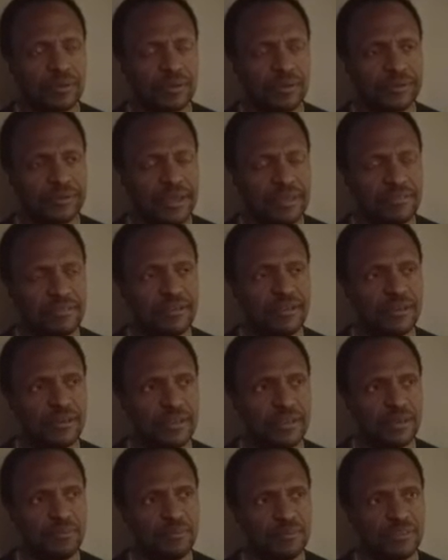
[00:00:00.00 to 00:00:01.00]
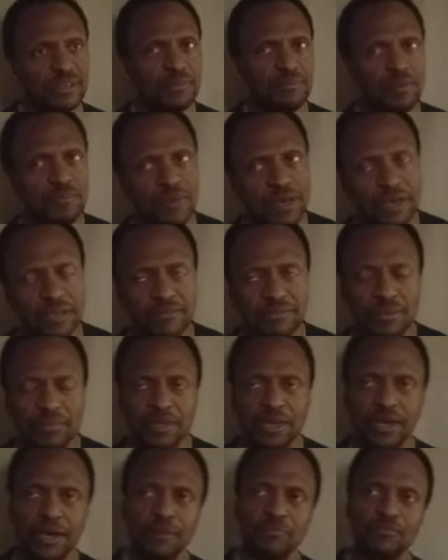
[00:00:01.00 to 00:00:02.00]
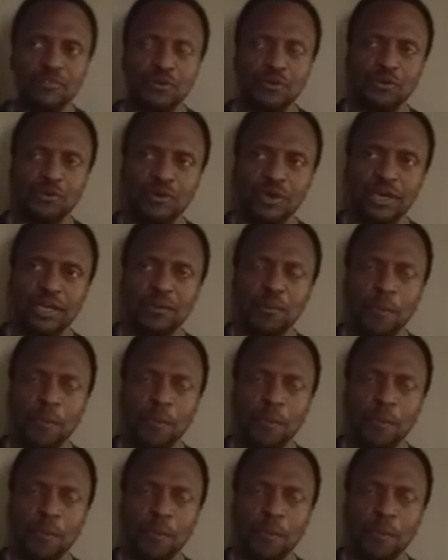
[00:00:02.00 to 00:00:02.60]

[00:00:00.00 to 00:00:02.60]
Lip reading: Let me make something up real quick.